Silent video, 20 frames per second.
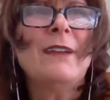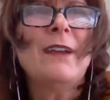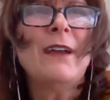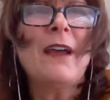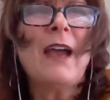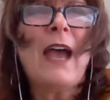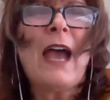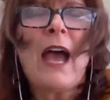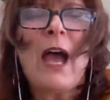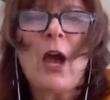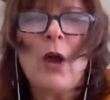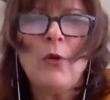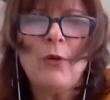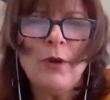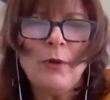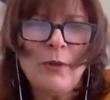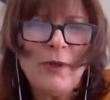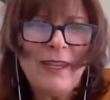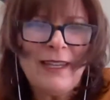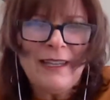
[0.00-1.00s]
how
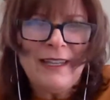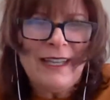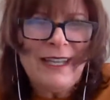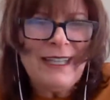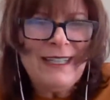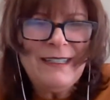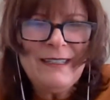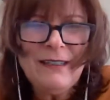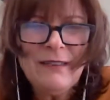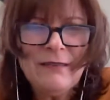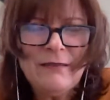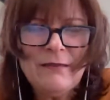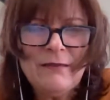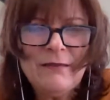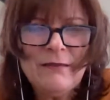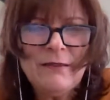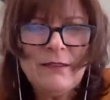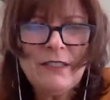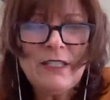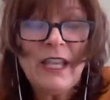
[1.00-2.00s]
we relate
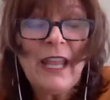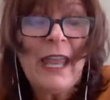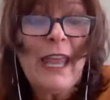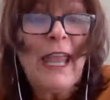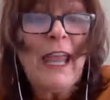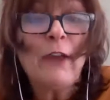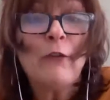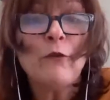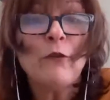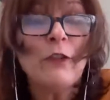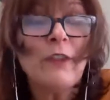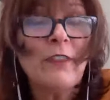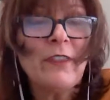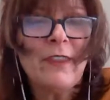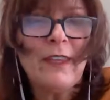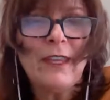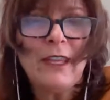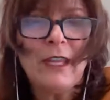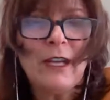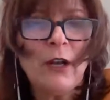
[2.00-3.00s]
to
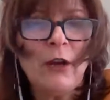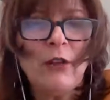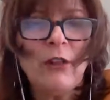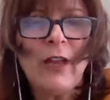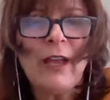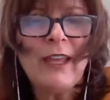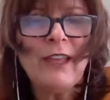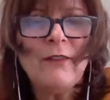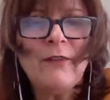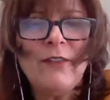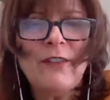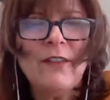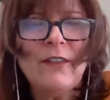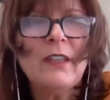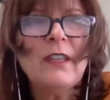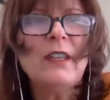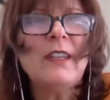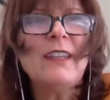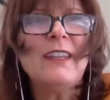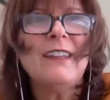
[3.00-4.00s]
everything in our life
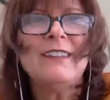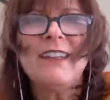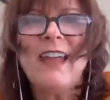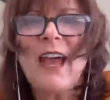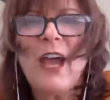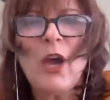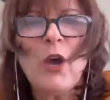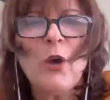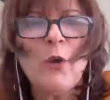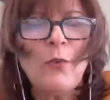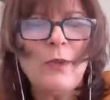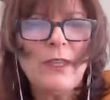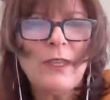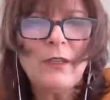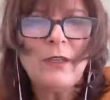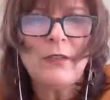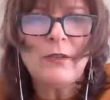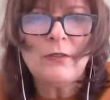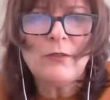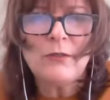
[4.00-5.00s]
is how we
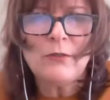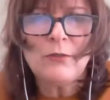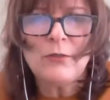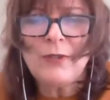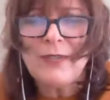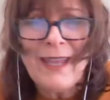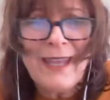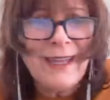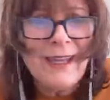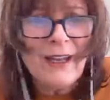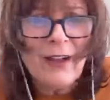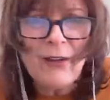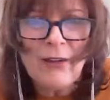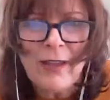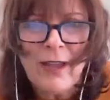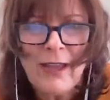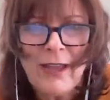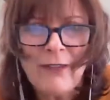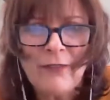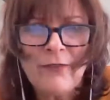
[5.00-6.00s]
create our
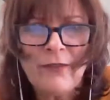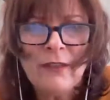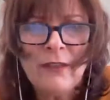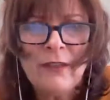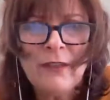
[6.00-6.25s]
life.